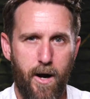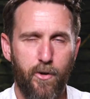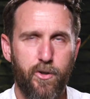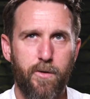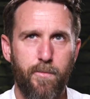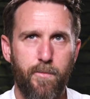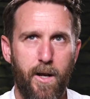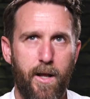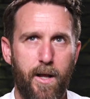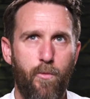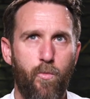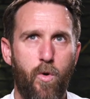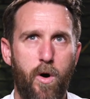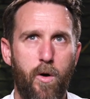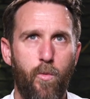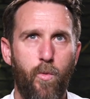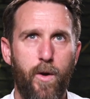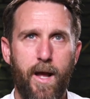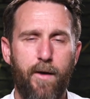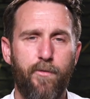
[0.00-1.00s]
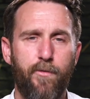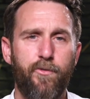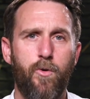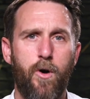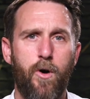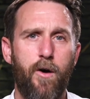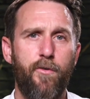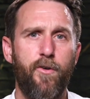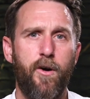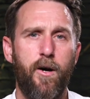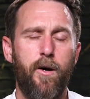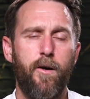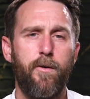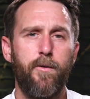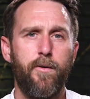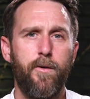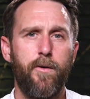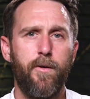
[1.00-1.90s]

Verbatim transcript: ultimately what we have to offer.